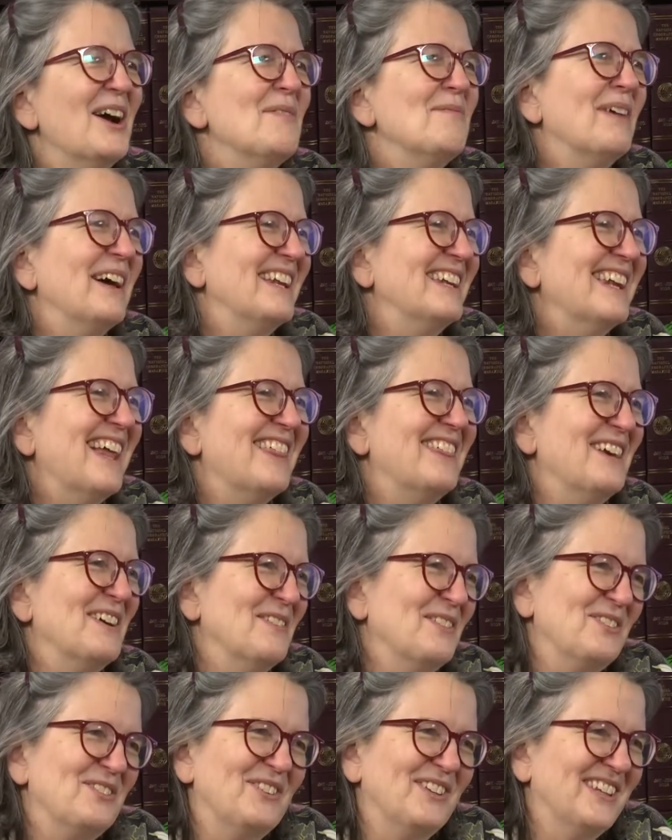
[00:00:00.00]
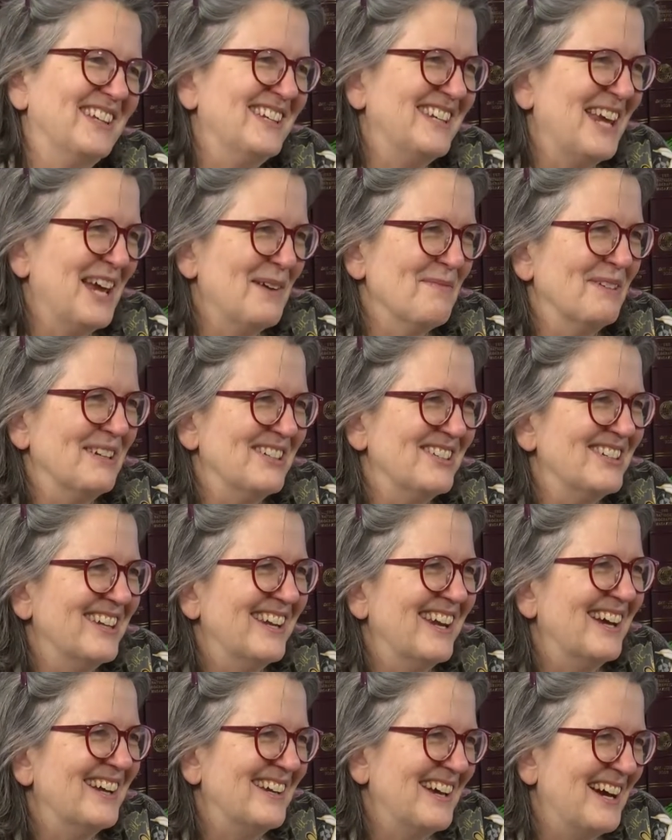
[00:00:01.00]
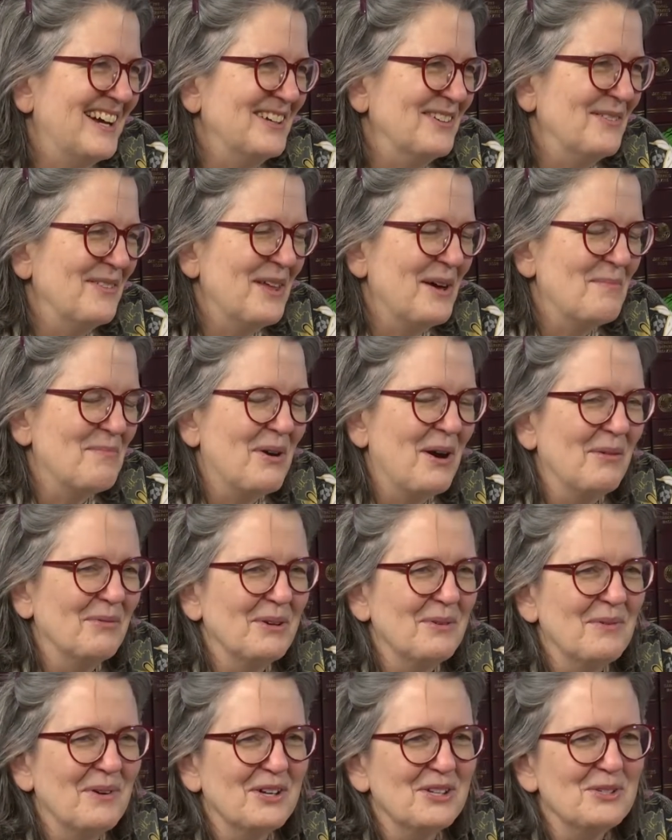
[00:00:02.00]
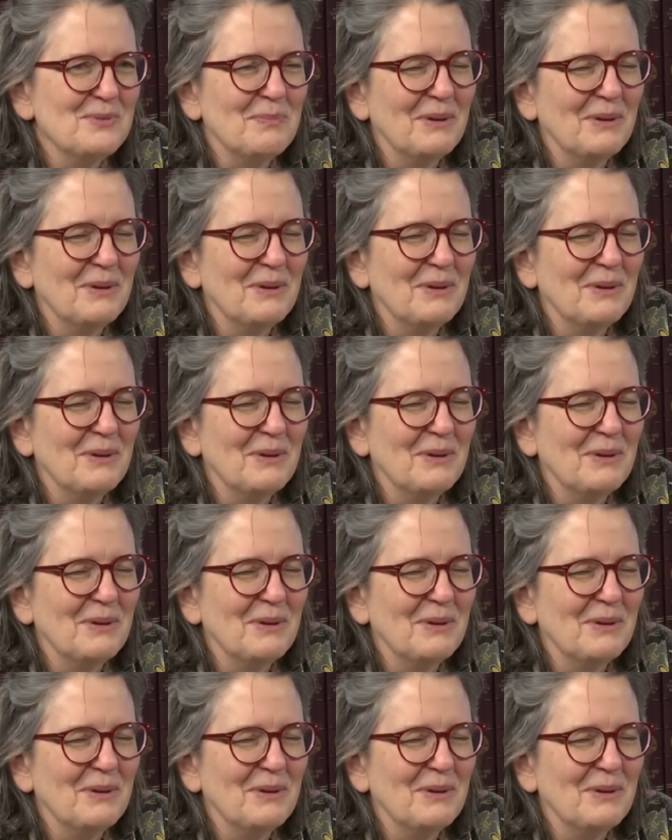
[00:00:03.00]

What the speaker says: But nothing was really damaged, and I knew that probably was.